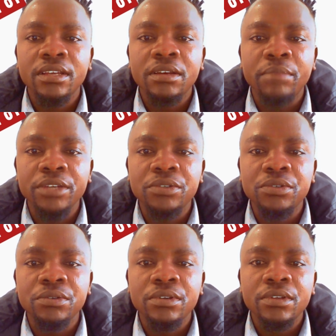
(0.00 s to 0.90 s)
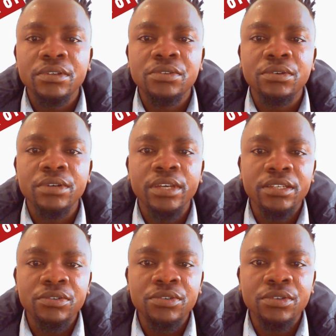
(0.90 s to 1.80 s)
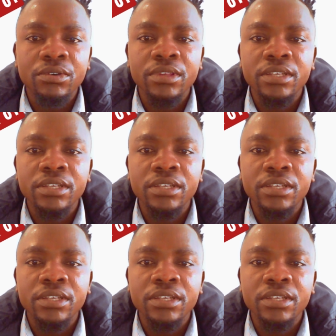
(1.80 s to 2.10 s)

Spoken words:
by 2. So as you saw the